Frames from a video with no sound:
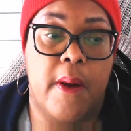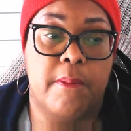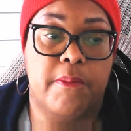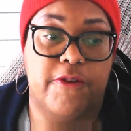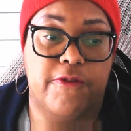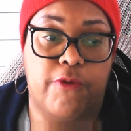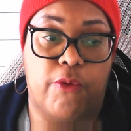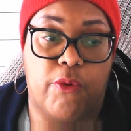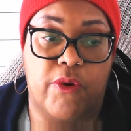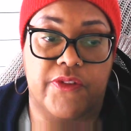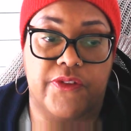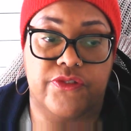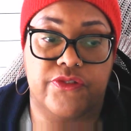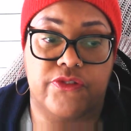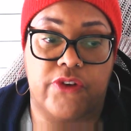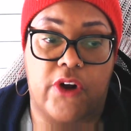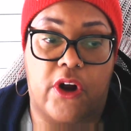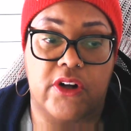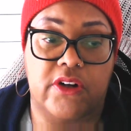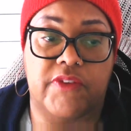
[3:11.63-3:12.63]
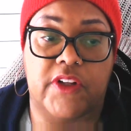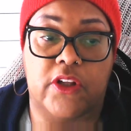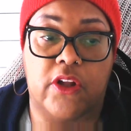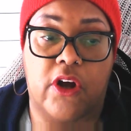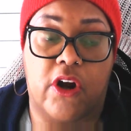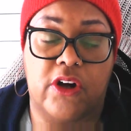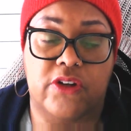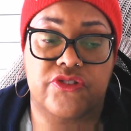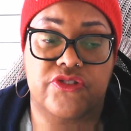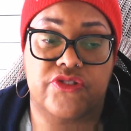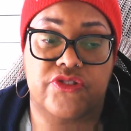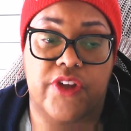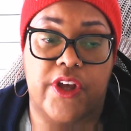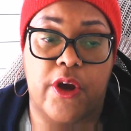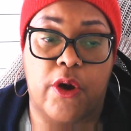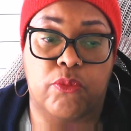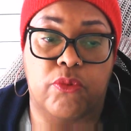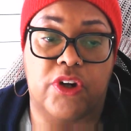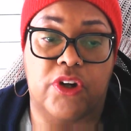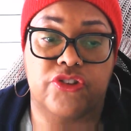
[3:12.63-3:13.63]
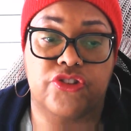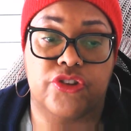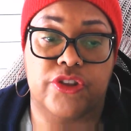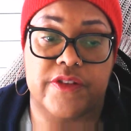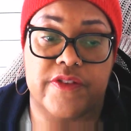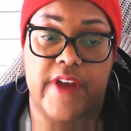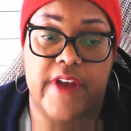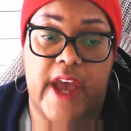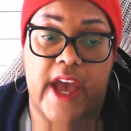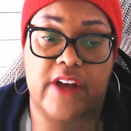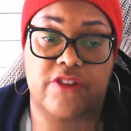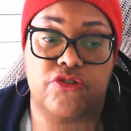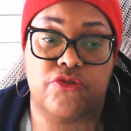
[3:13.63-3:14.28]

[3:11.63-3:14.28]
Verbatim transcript: before the start of a large scale Russian attack,